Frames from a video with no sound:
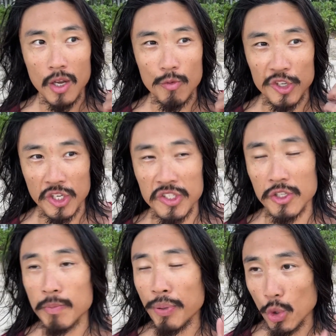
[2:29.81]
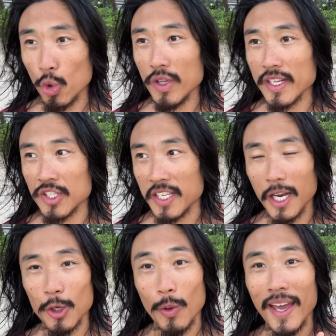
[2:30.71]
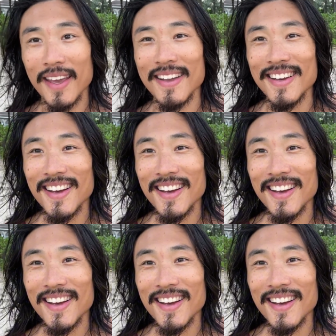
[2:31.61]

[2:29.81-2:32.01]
resistance purely to tell you, hey,